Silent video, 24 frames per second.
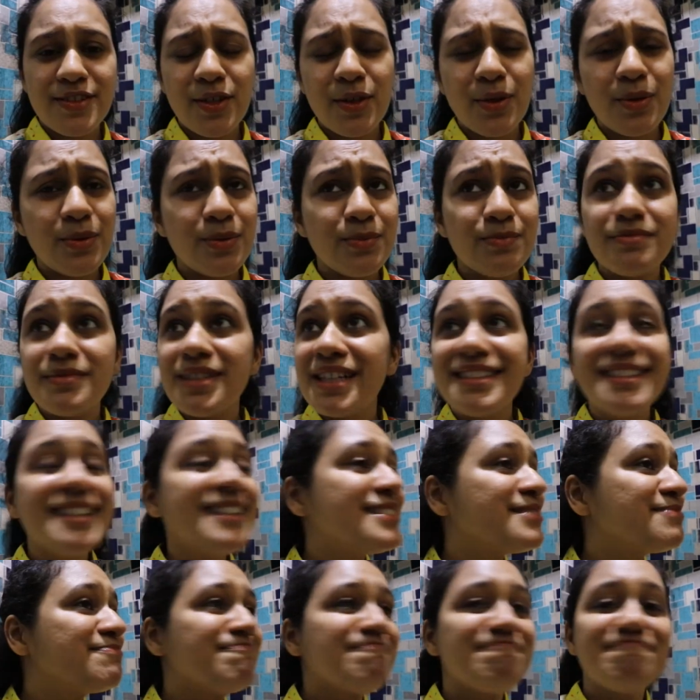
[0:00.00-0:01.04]
so that's
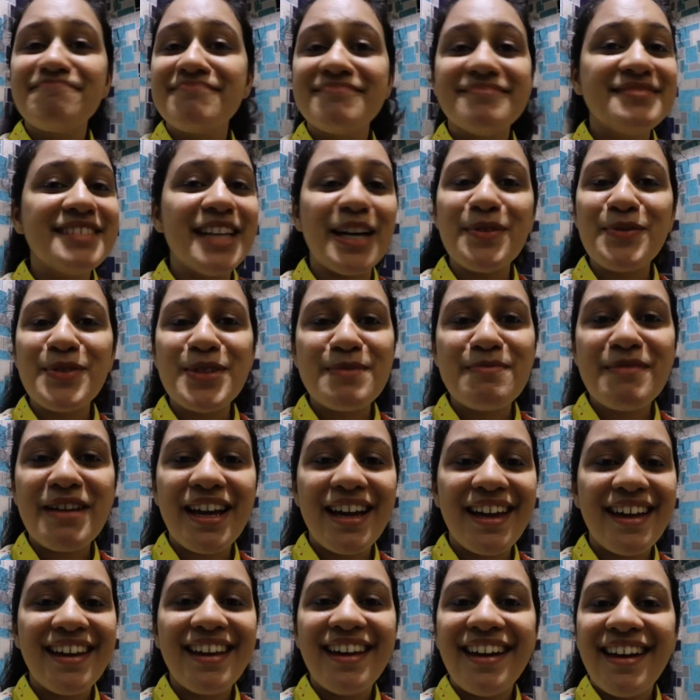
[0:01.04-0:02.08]
it that was
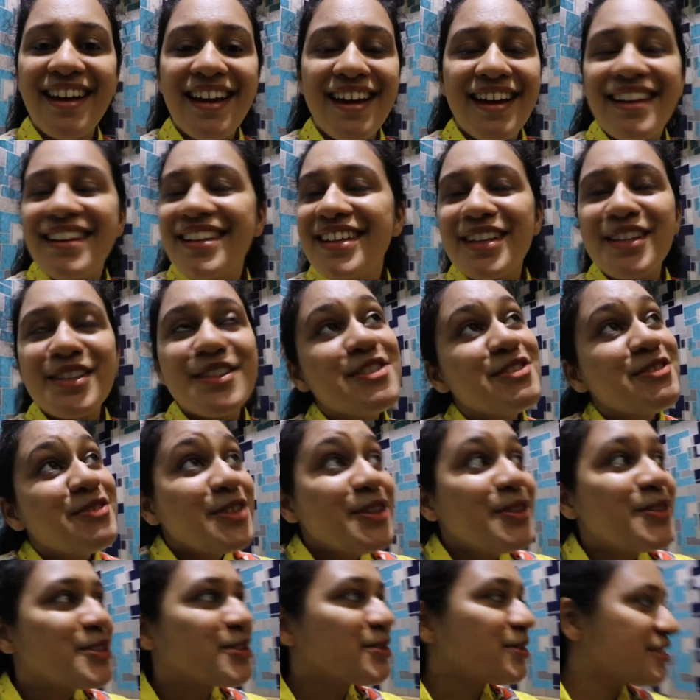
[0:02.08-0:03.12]
my little
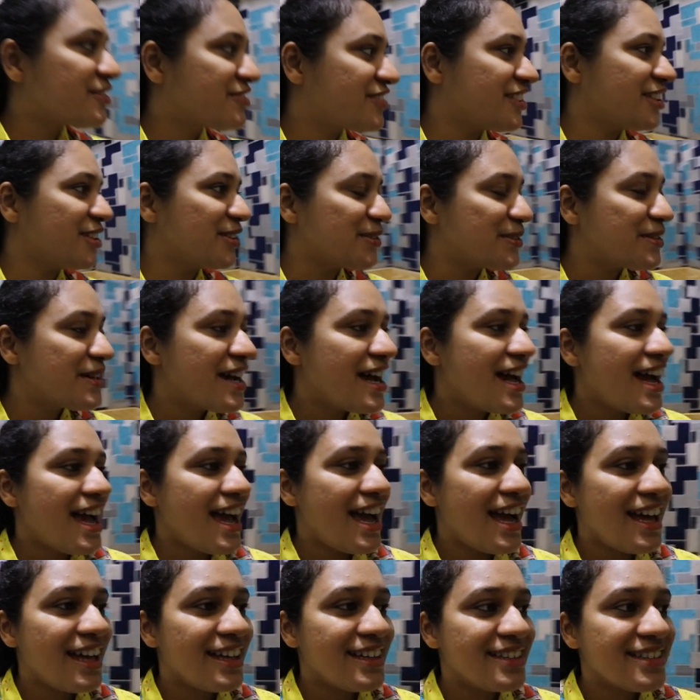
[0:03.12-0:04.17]
studio tour for you
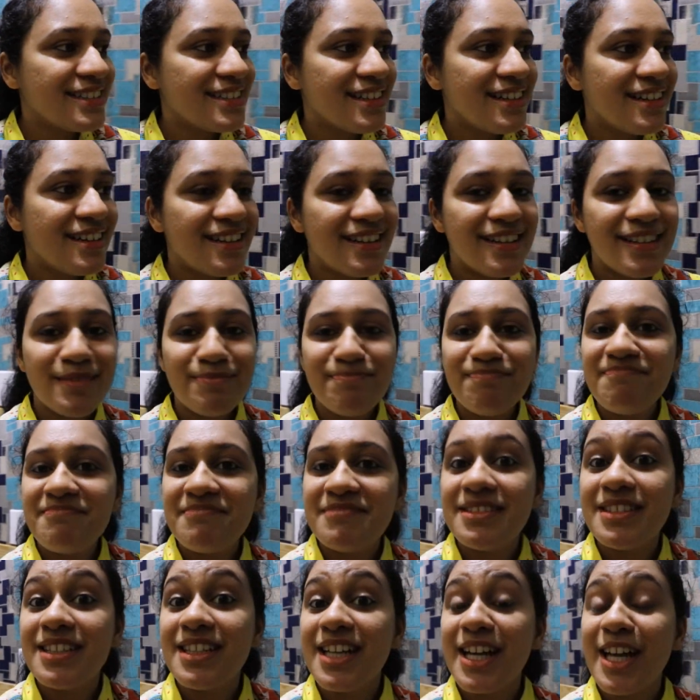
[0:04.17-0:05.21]
and um,
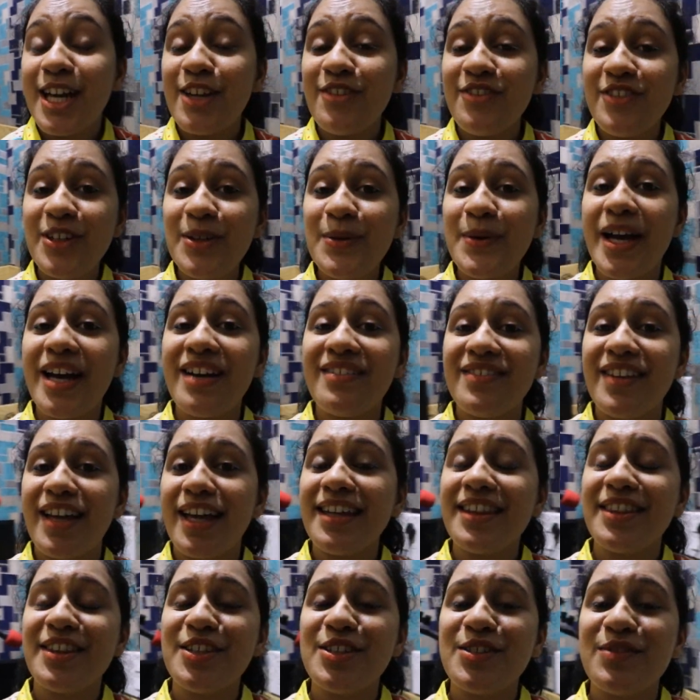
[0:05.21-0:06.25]
if you have
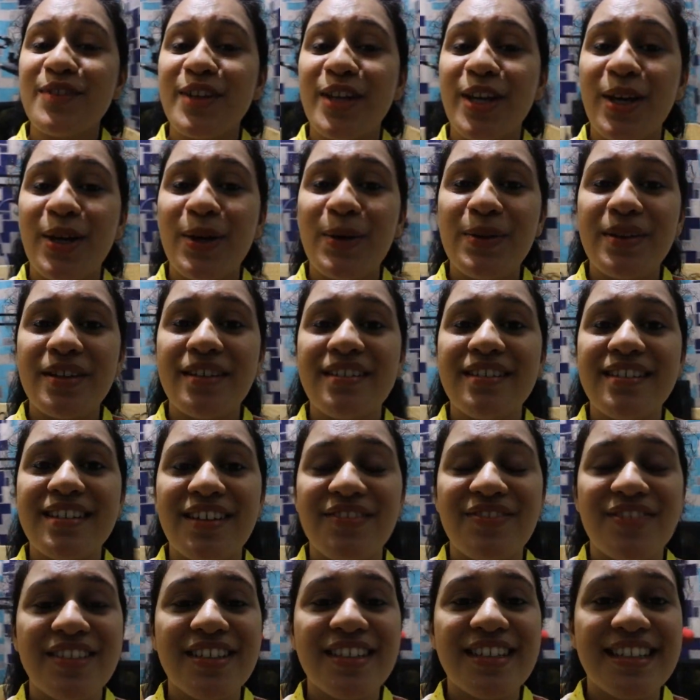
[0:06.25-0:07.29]
liked this video then
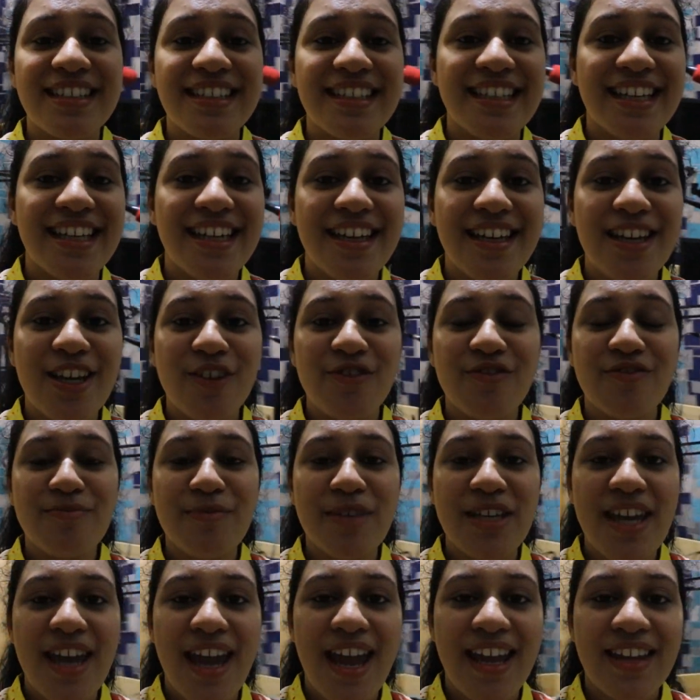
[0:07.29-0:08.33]
definitely give
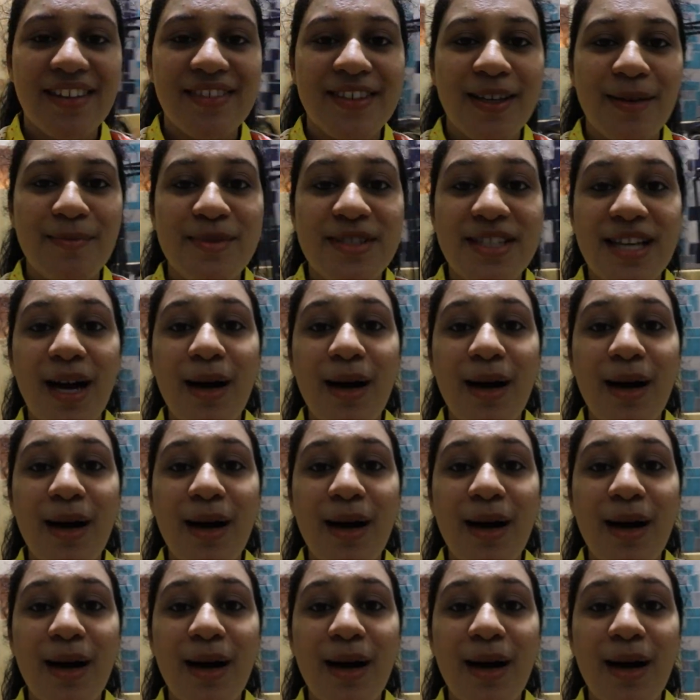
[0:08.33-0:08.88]
me a thumbs